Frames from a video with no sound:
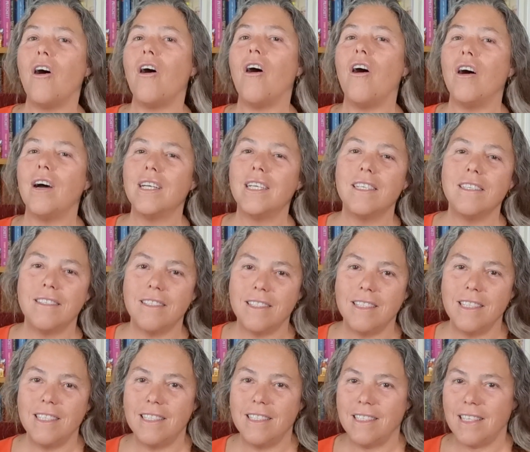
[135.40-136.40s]

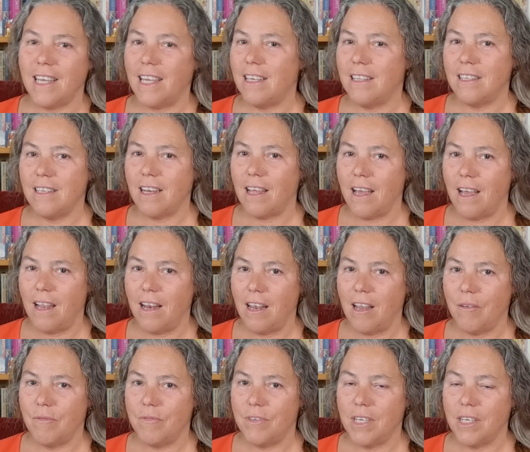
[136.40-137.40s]
honestly say that I
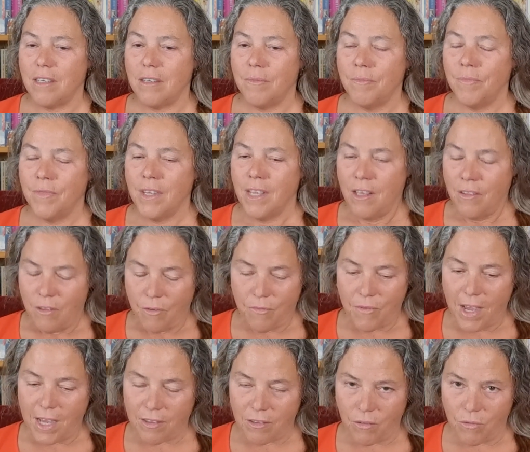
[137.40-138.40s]
loved it. The
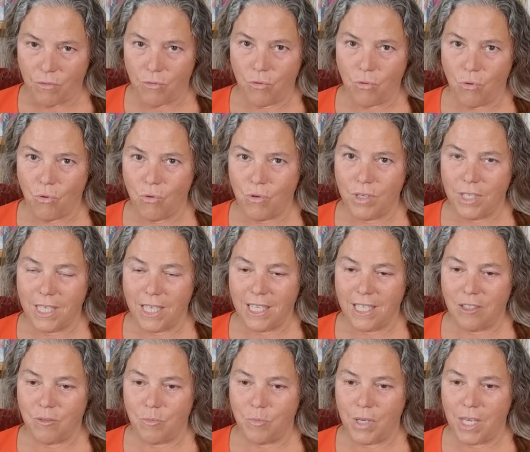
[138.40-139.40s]
fact that Thorn
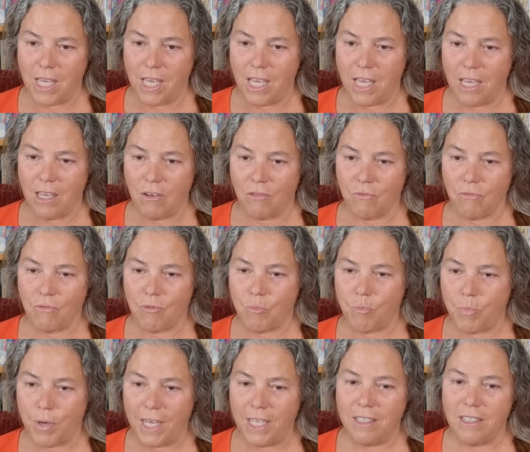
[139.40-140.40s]
is being
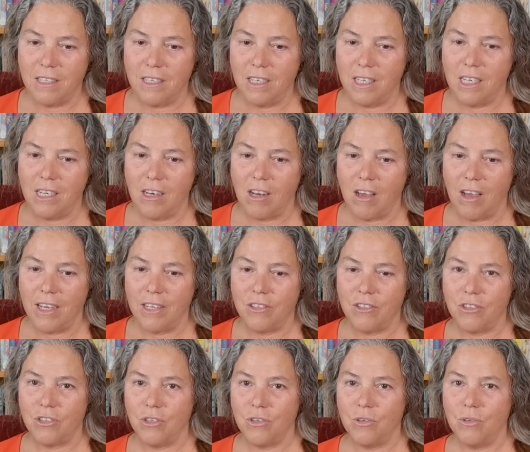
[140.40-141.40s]
repeatedly lied
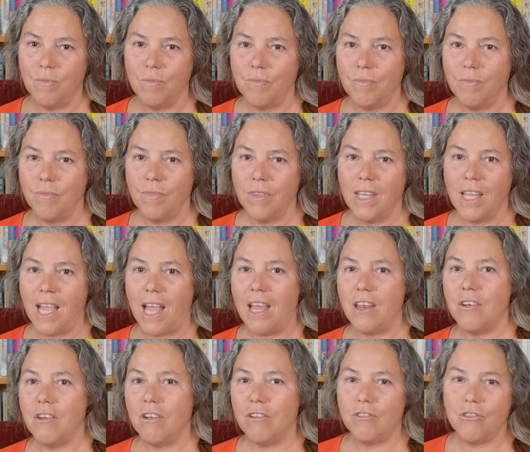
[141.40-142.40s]
to
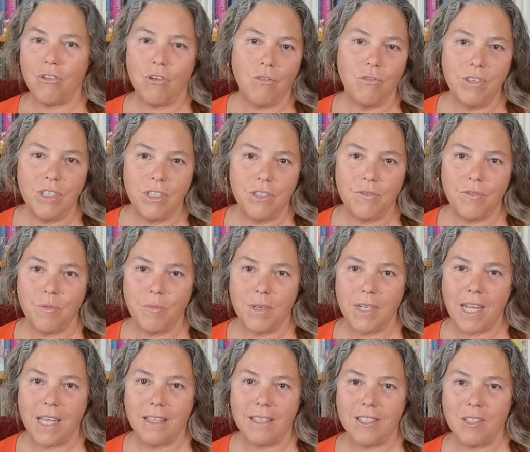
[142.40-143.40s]
and not told he's from
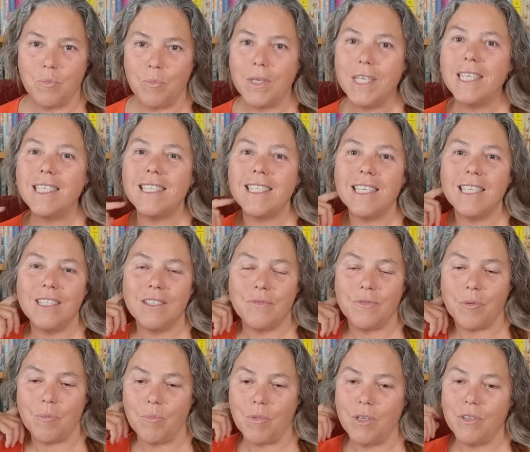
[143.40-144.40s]
another species
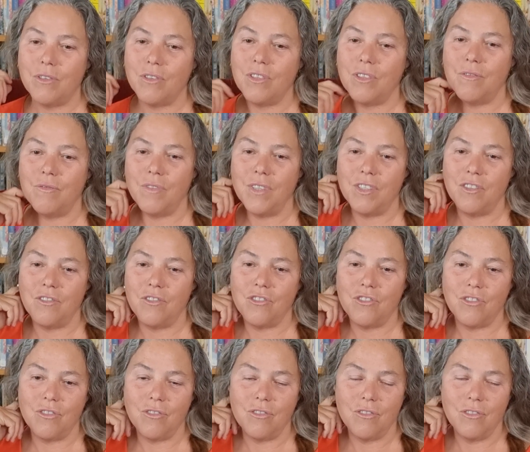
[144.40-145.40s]
for most of
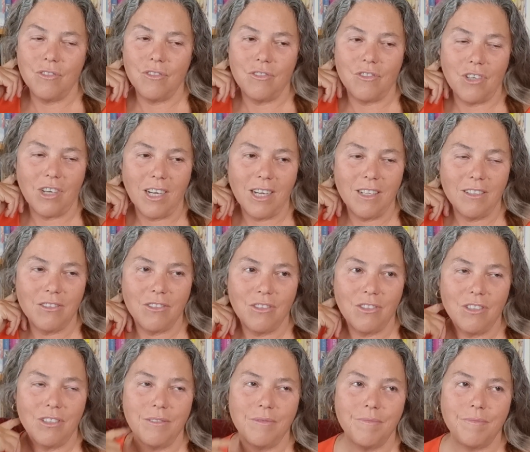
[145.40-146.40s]
his
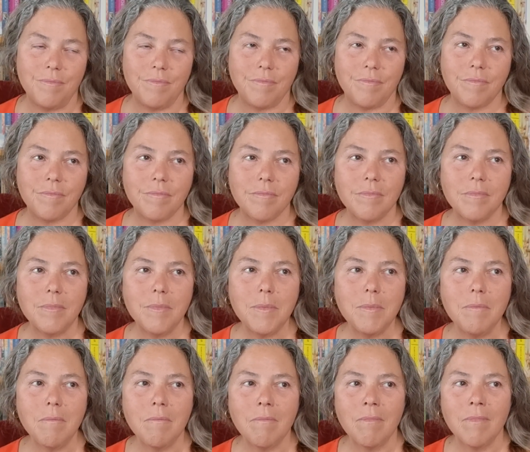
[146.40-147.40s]
childhood,
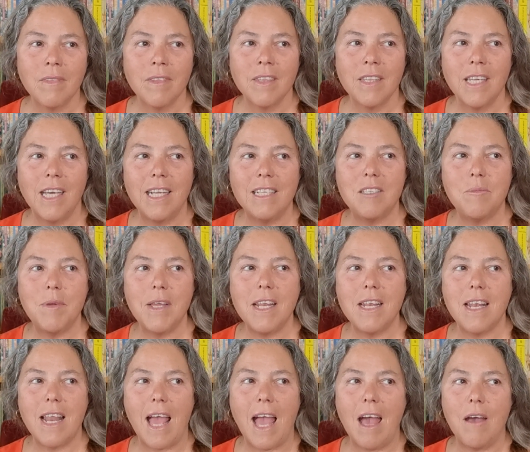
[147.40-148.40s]
it's a bit
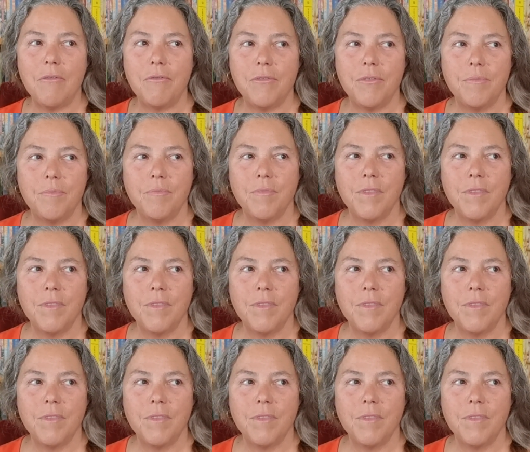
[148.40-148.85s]
naff.